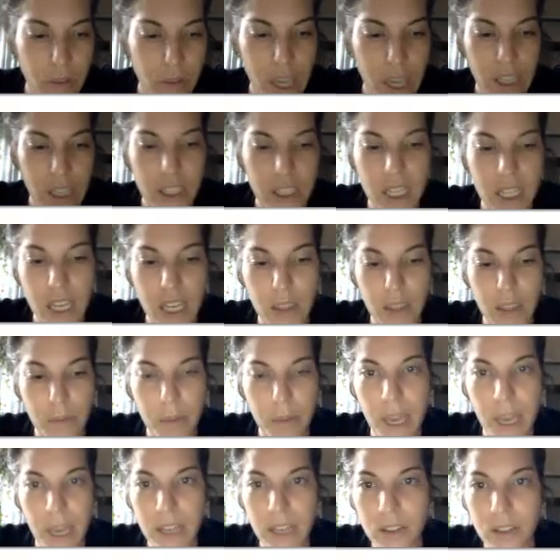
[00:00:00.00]
I could take the
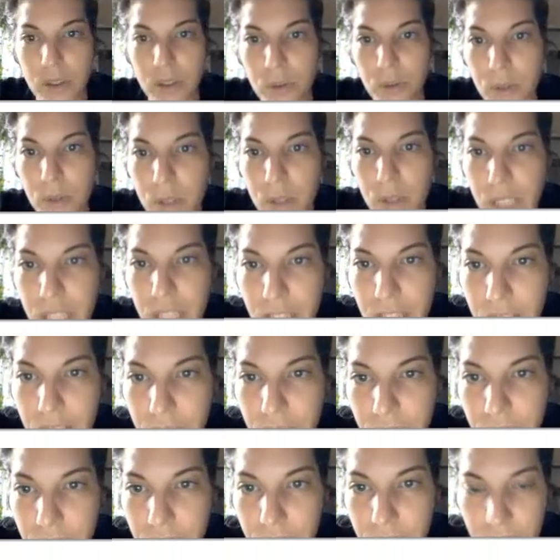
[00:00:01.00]
pen tool
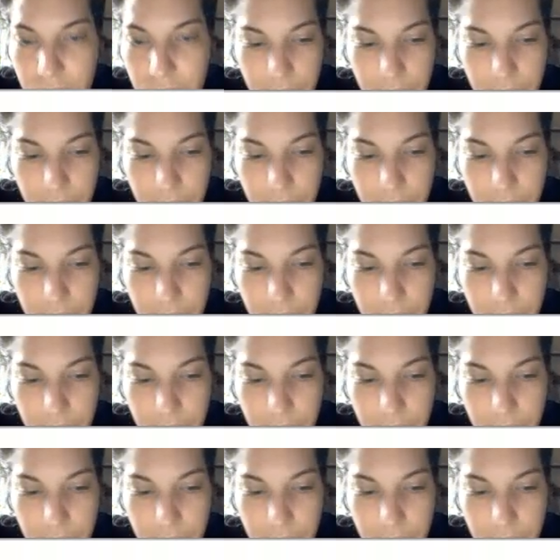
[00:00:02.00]
here